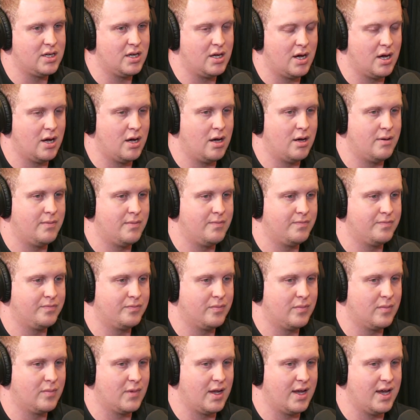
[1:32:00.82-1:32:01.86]

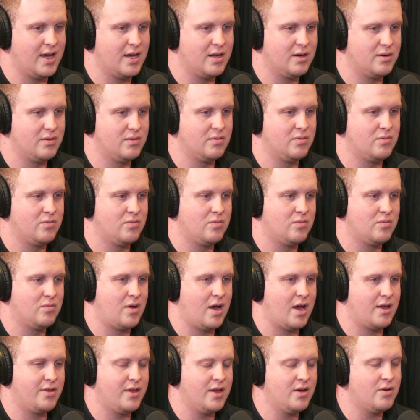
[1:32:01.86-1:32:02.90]
And
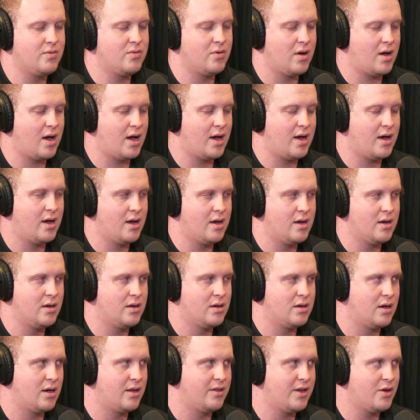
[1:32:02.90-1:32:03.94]
I think
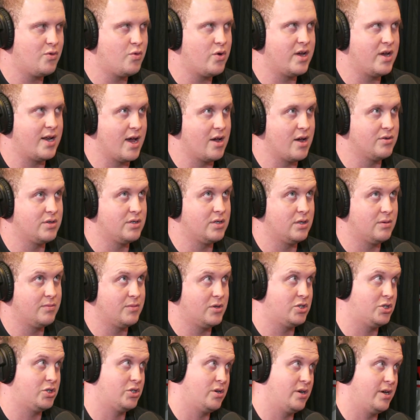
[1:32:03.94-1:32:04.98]
we announced it. I'm
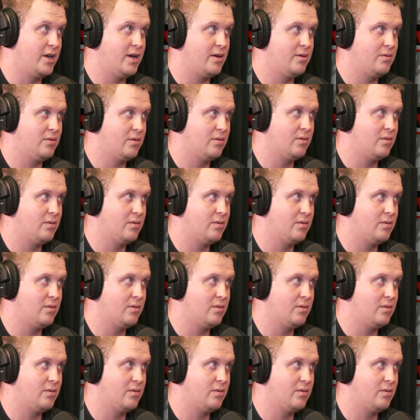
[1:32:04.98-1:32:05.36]
not sure yet.